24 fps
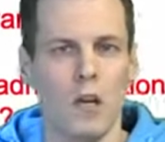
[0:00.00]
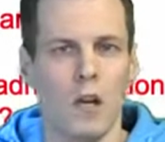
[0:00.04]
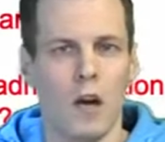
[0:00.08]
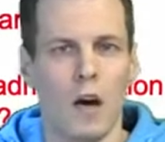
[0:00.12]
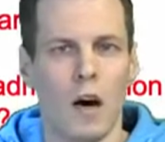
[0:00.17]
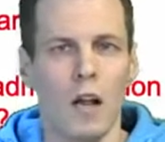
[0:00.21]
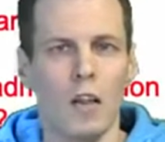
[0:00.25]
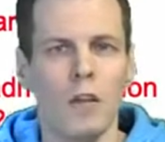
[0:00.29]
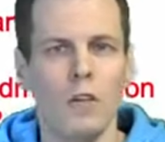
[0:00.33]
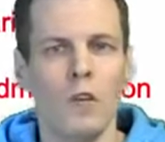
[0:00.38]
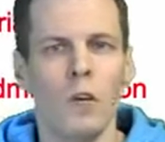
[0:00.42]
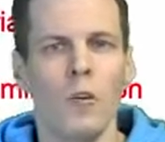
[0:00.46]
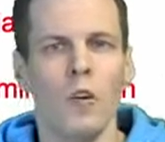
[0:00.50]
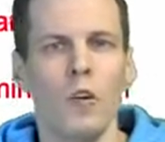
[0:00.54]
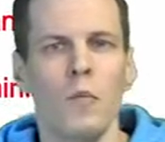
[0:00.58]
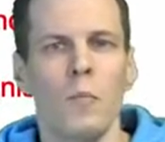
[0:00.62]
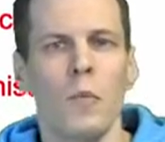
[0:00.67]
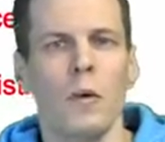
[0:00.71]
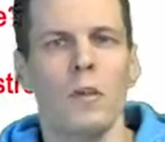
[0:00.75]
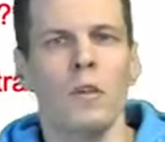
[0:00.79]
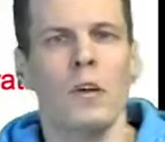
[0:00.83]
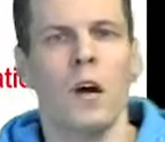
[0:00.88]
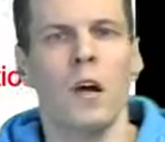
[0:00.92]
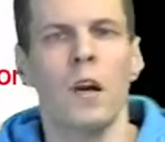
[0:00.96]
I'll talk
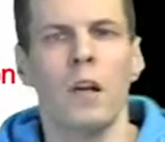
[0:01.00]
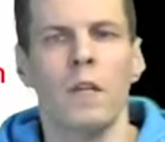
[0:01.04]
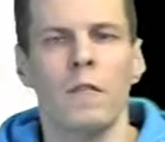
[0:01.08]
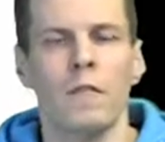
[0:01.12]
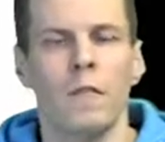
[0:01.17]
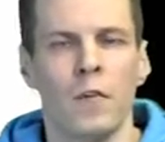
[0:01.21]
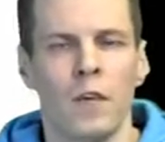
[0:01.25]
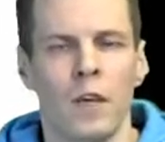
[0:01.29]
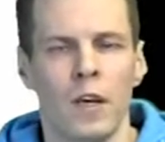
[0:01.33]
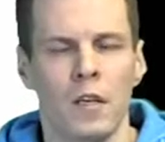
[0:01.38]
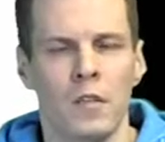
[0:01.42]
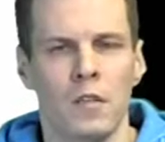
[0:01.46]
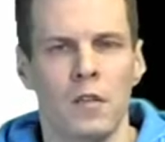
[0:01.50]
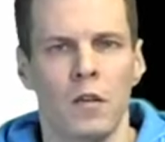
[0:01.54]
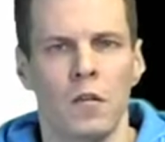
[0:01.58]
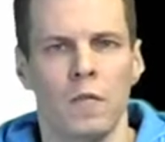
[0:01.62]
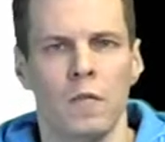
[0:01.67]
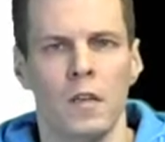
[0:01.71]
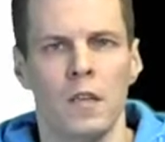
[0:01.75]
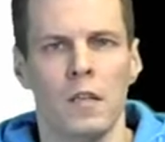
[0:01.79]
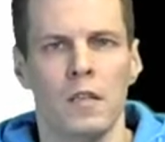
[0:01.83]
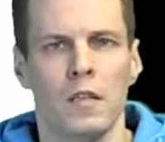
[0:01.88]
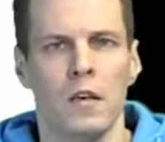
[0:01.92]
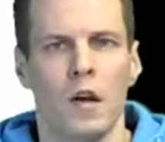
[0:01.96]
about the identification of
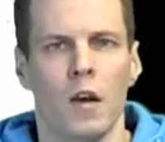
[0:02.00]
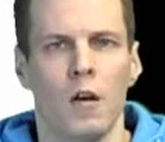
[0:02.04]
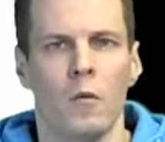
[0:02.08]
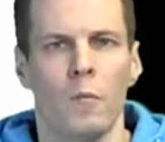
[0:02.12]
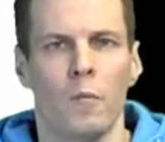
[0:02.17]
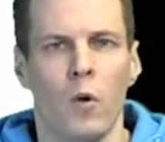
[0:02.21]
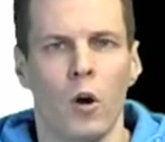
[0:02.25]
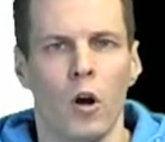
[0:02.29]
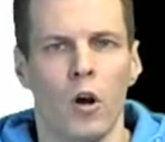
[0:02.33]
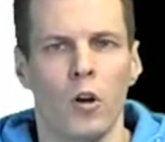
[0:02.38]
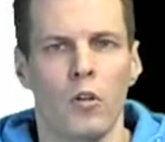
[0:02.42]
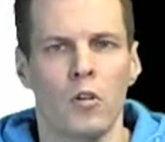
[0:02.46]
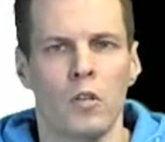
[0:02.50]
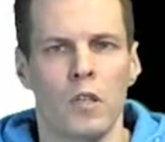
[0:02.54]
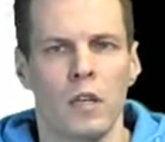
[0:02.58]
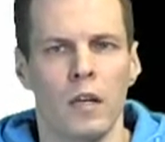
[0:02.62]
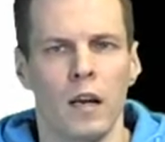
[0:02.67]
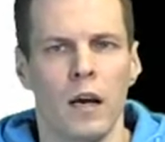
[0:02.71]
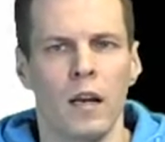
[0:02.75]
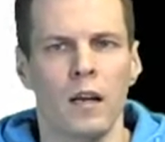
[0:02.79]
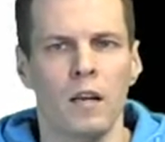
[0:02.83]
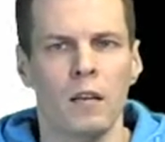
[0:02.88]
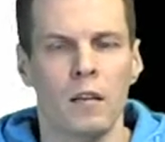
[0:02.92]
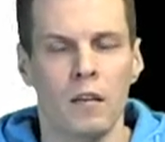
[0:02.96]
this kind of models in
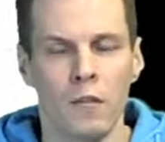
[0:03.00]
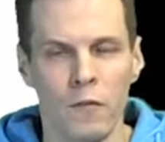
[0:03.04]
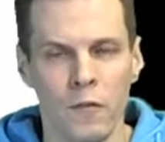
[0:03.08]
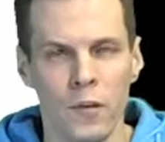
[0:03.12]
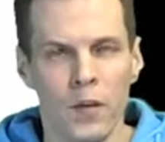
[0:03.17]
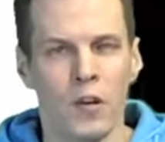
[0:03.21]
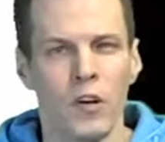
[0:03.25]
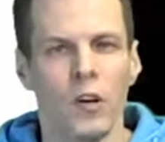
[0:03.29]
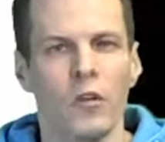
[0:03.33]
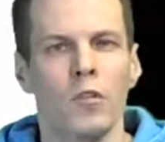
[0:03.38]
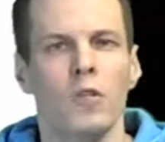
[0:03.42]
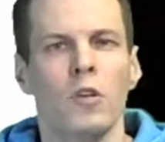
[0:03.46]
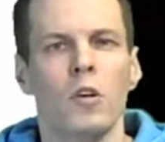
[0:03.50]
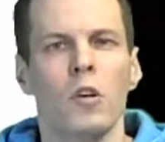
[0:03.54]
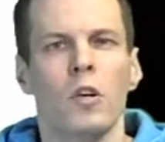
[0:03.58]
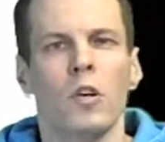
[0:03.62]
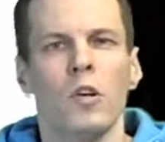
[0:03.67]
another video,